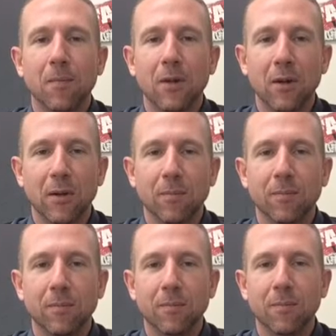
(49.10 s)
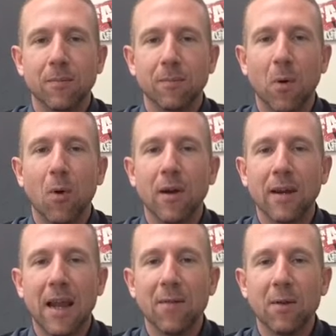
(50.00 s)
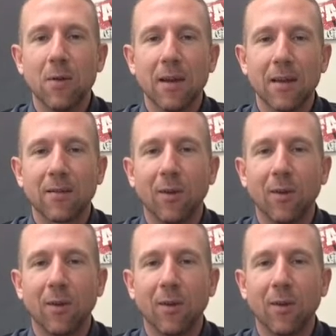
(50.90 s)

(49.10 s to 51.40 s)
your board gave you, I guess,